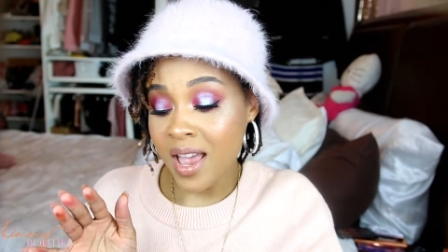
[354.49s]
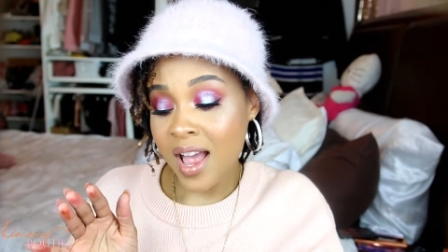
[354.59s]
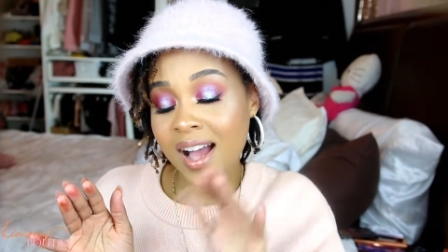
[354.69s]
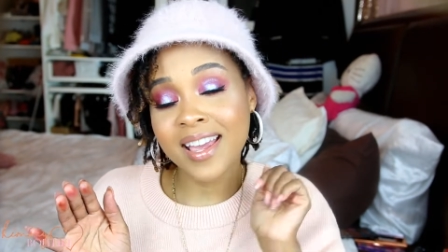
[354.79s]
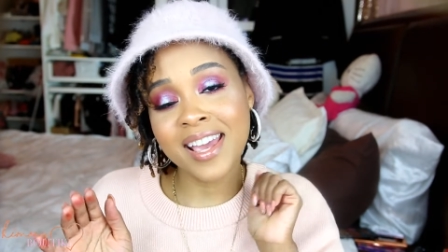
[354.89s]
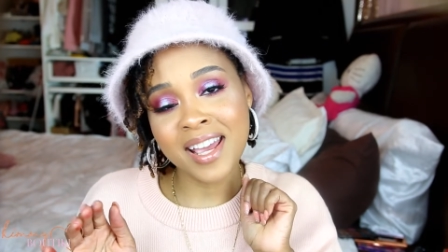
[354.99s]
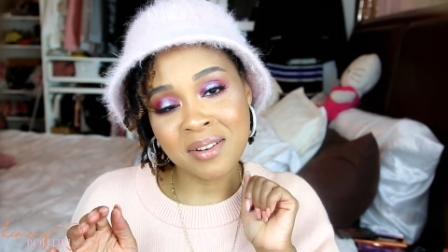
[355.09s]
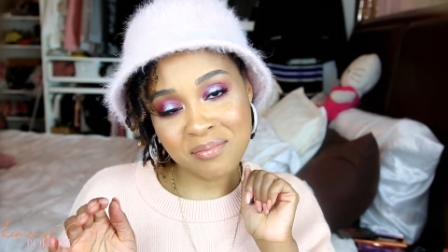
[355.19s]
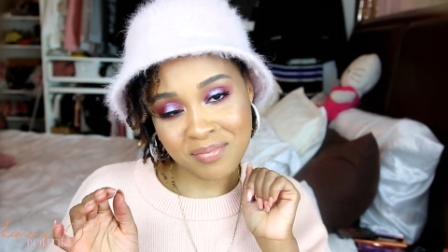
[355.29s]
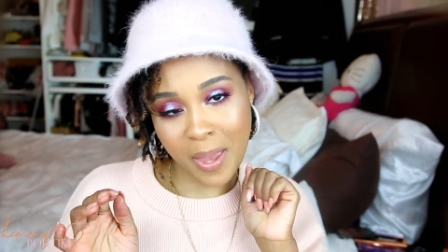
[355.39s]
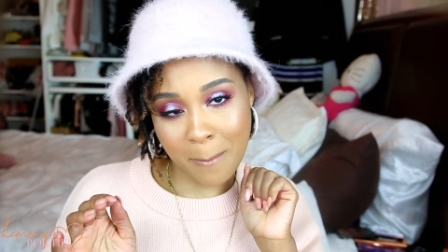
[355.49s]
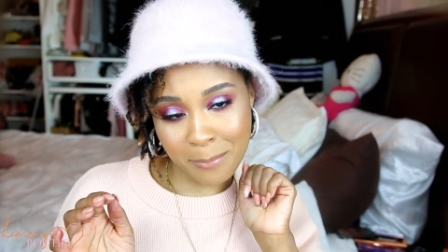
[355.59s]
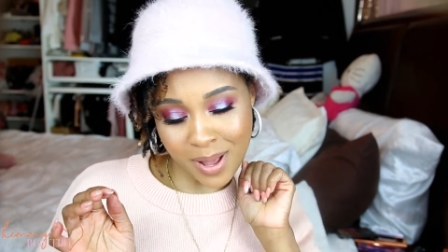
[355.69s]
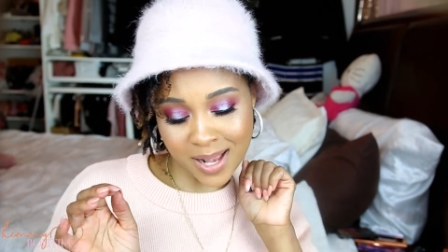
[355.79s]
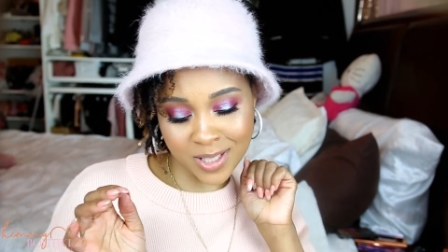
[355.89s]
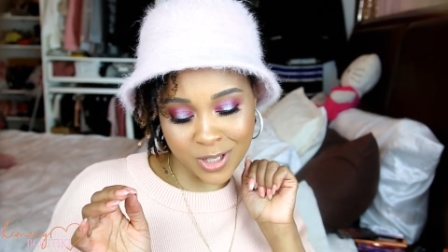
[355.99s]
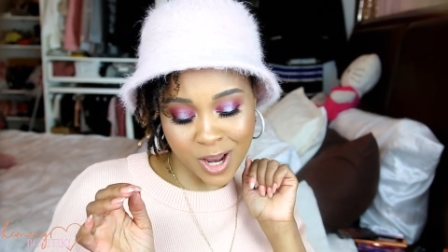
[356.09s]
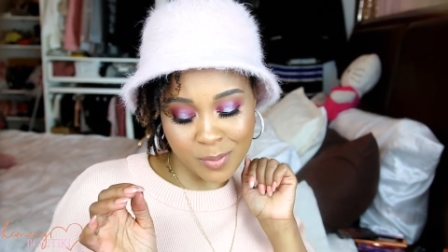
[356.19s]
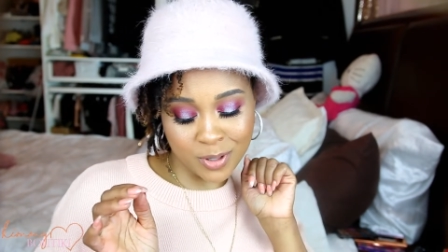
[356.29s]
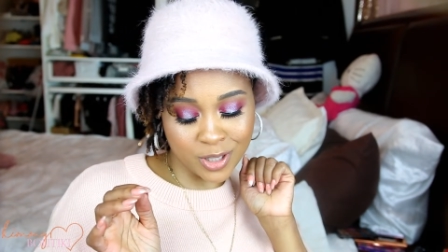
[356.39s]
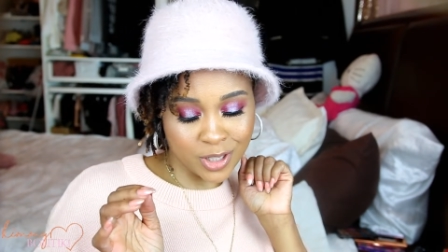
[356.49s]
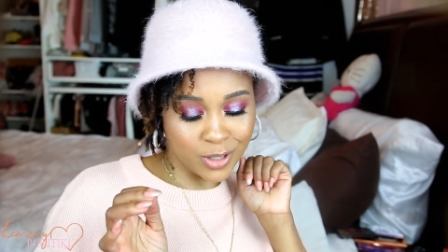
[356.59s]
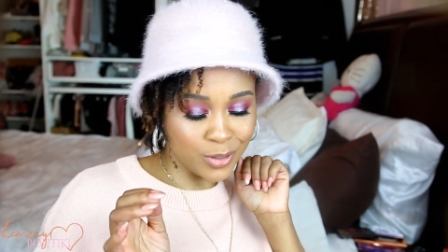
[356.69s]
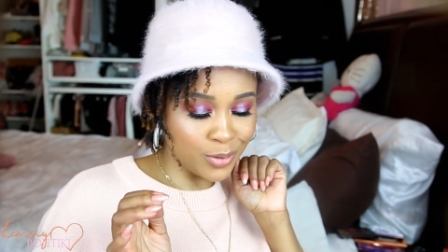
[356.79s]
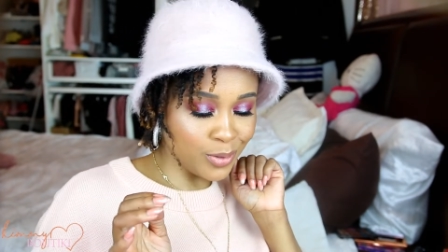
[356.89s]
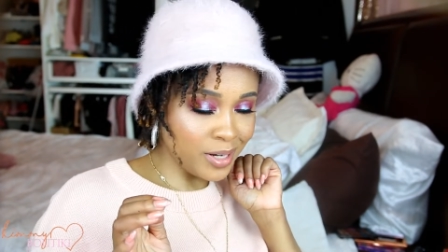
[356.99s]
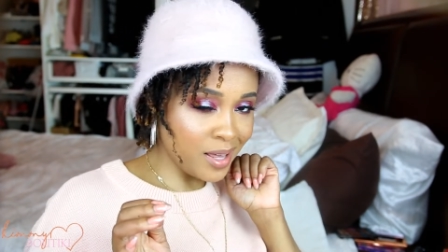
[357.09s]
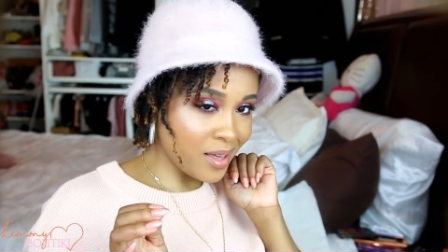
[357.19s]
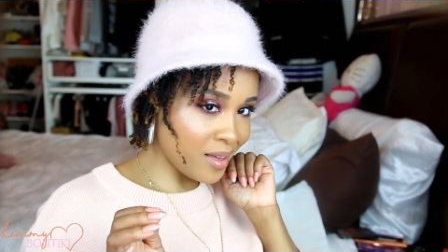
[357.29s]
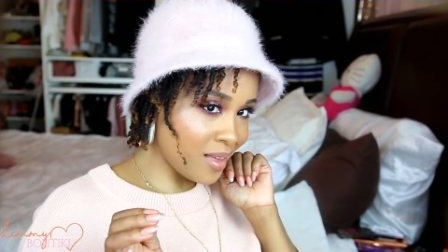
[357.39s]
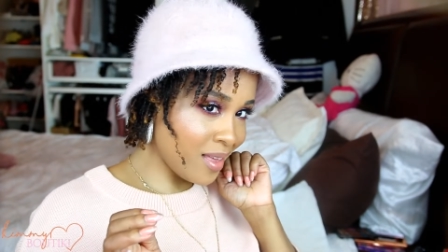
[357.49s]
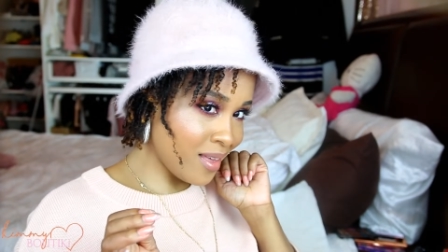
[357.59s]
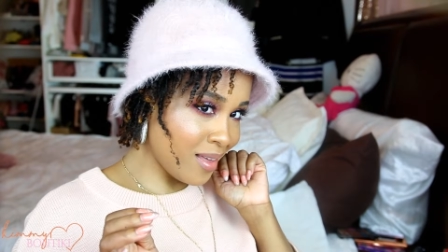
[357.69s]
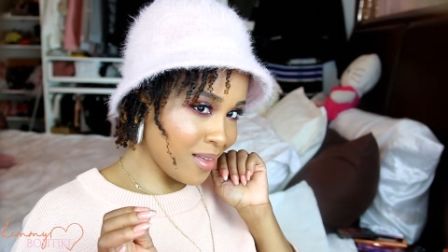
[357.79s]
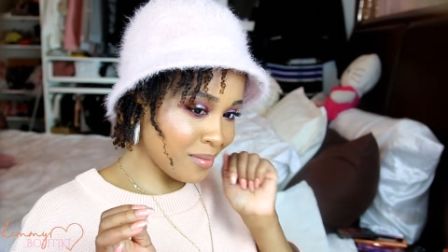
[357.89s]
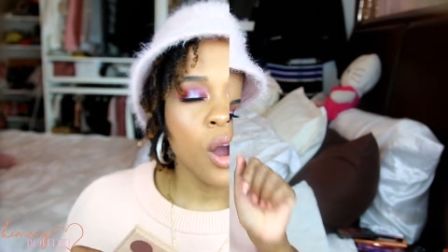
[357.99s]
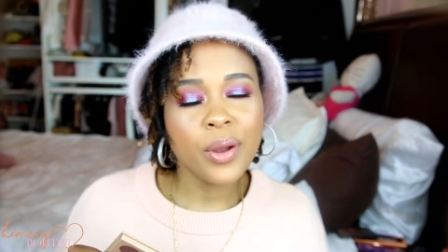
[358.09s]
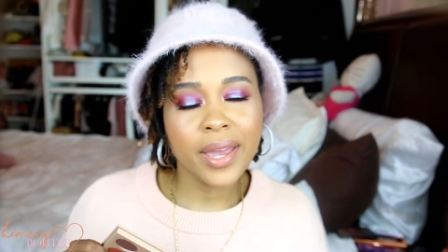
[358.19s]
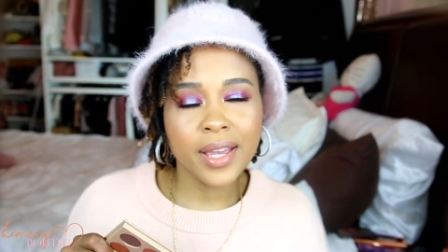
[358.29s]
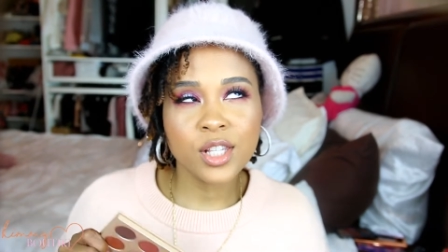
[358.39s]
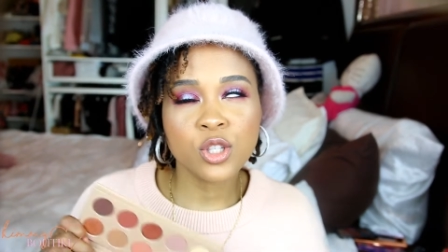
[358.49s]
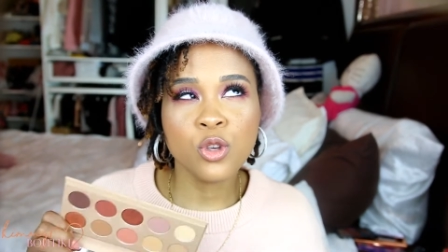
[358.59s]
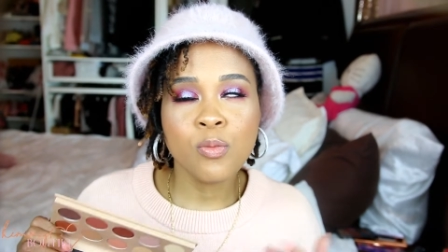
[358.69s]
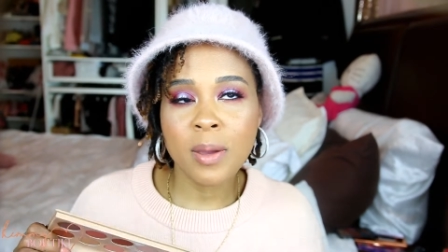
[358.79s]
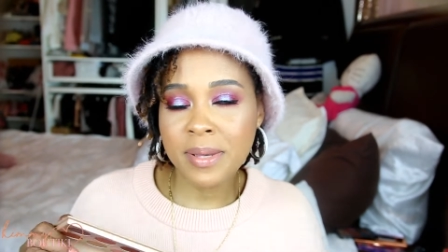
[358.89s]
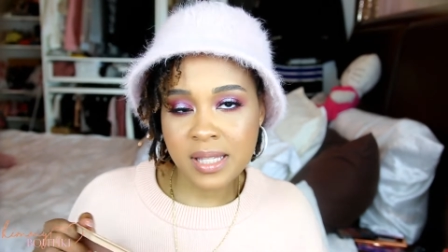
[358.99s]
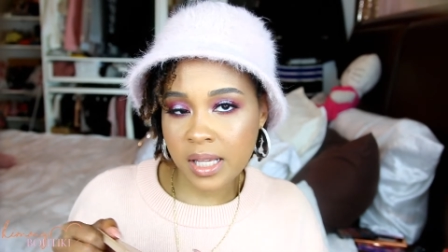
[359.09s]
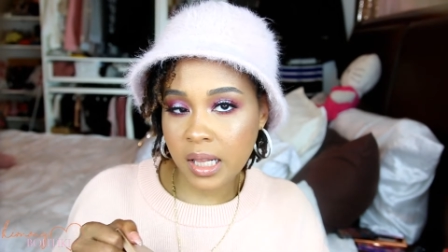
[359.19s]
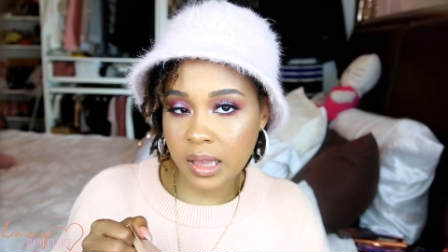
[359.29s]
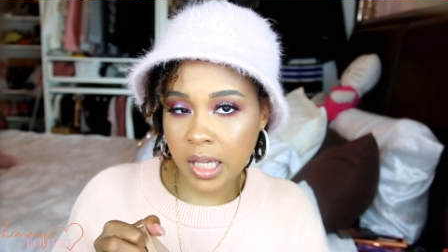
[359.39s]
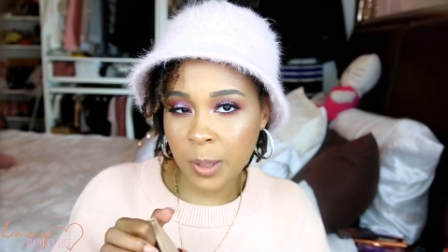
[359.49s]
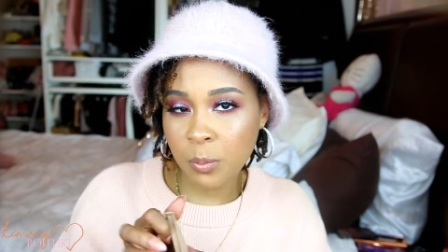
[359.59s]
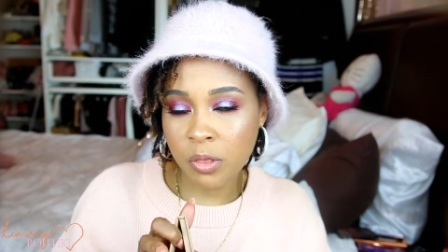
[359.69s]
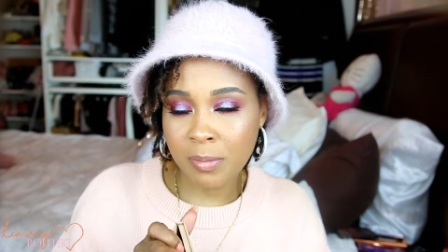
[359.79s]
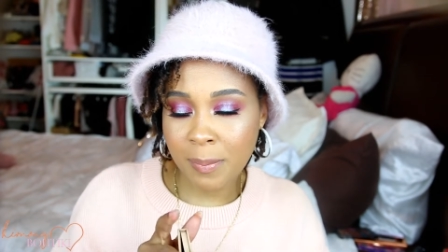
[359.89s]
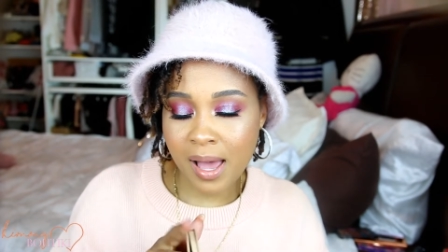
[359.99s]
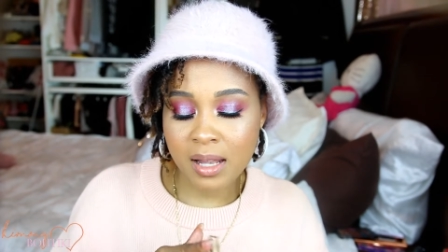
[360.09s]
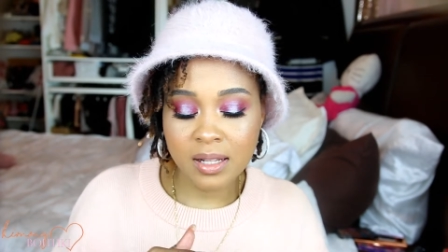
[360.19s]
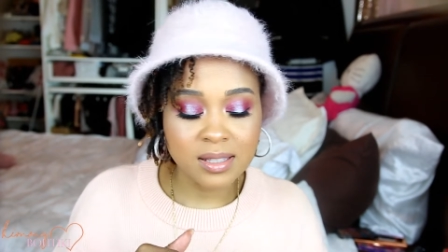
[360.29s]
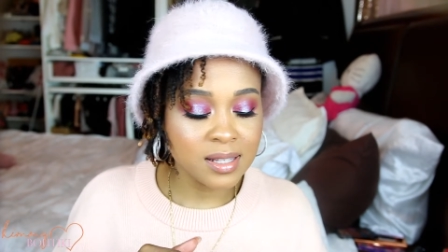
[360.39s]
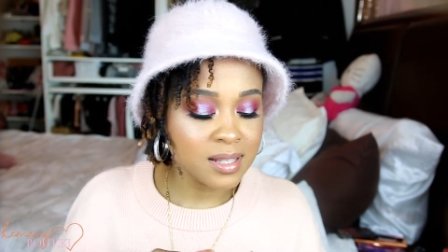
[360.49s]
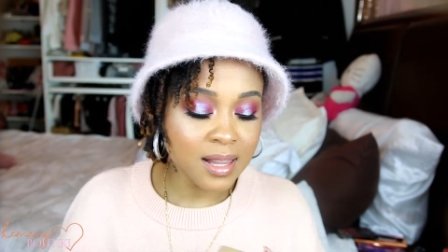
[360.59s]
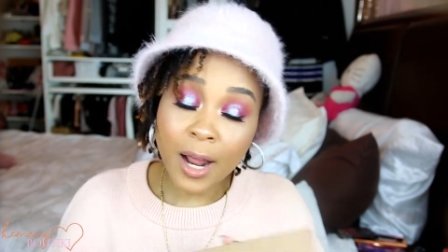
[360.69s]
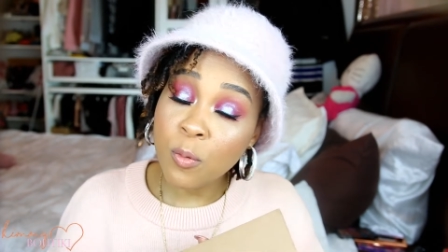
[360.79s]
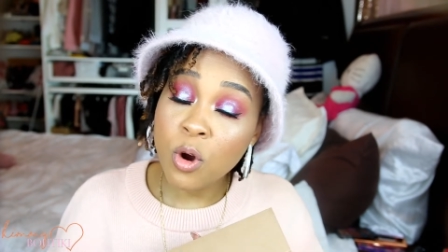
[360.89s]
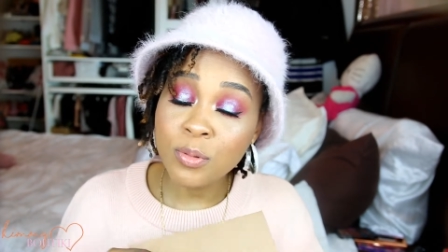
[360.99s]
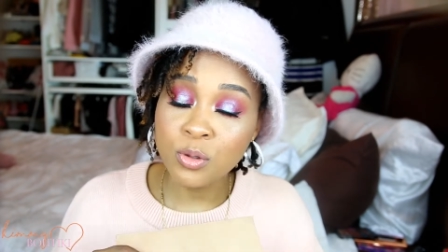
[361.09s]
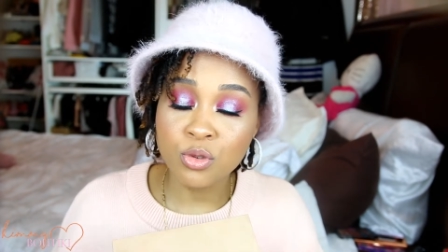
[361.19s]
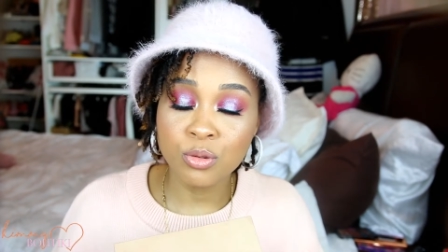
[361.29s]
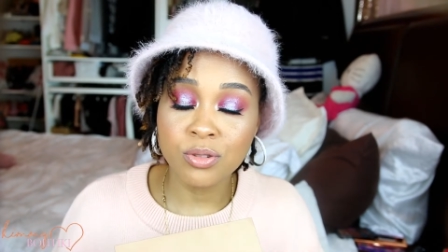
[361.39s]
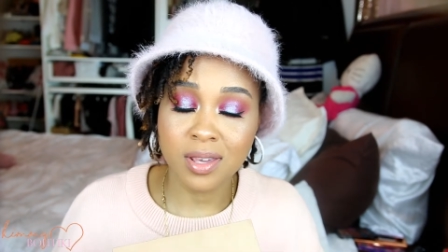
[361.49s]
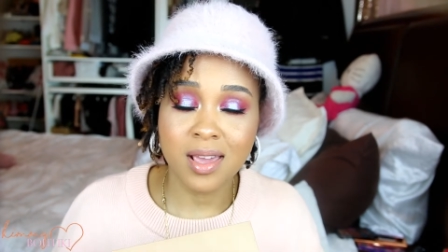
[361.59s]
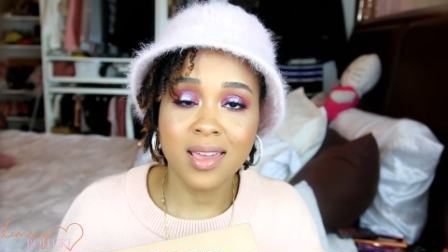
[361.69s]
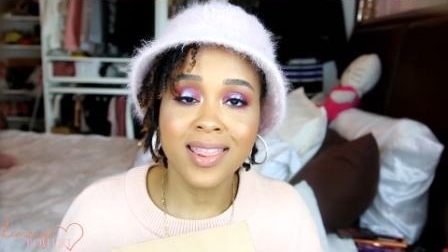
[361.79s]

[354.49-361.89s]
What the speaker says: Again, boxy charm hooked your girl up. Okay, so you might be seeing a theme with my palettes. It's a lot of warm neutrals, okay?